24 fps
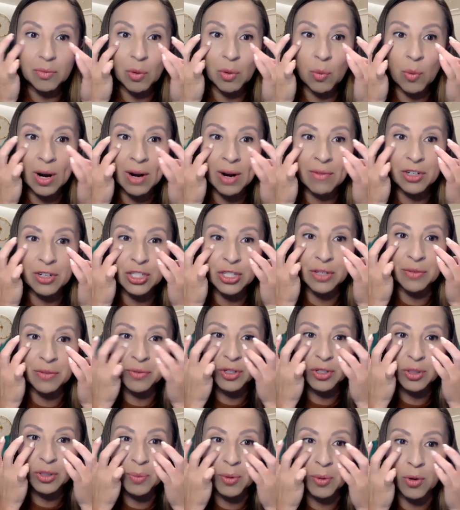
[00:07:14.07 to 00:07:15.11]
Wherever she
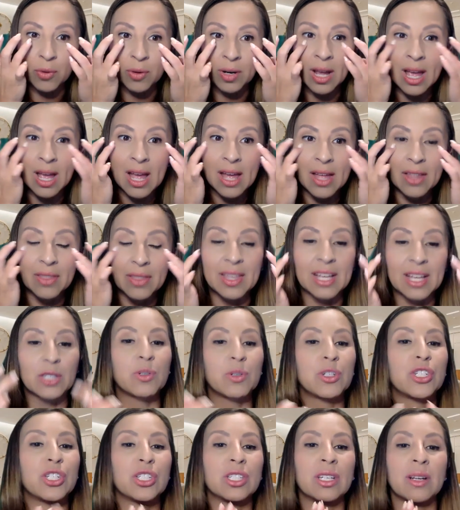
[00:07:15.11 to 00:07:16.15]
feels bone, that's
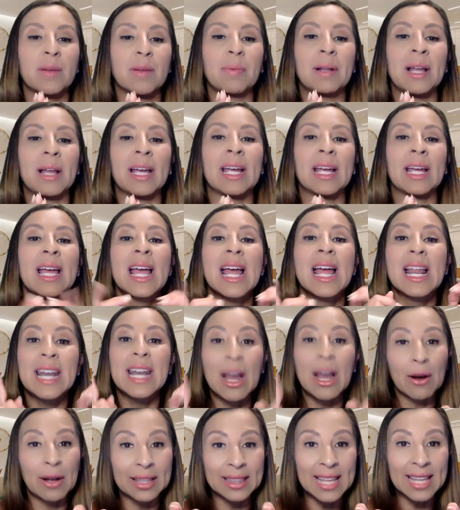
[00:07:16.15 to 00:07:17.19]
where she's going to apply it.
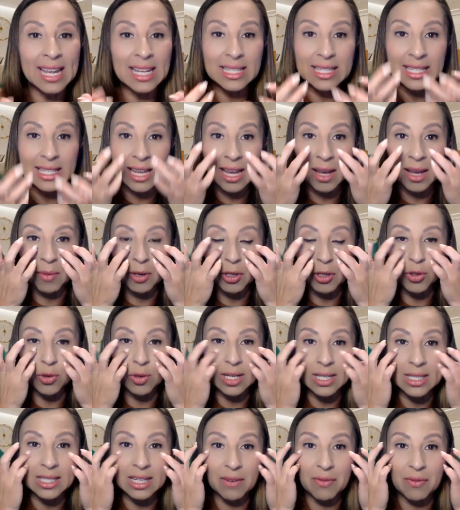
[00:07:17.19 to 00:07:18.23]
Now at nighttime, you
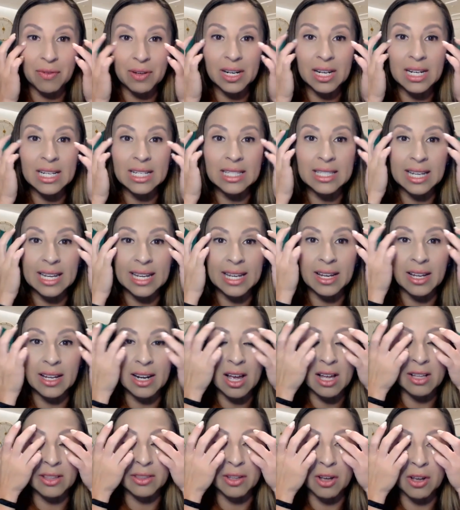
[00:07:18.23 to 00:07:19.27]
can definitely take
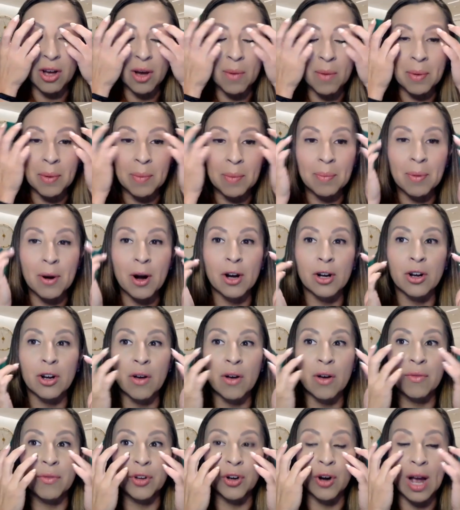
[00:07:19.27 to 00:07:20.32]
it on the upper part
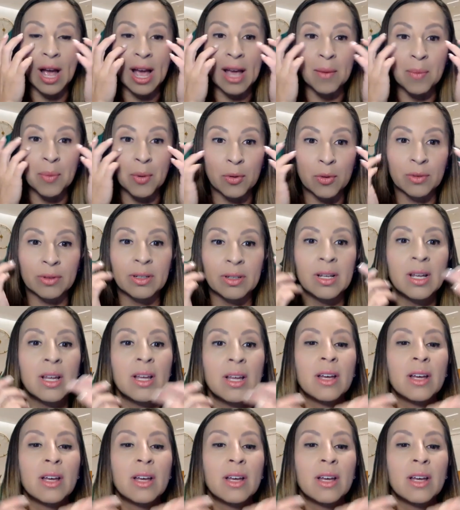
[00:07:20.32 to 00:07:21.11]
of your eye bone.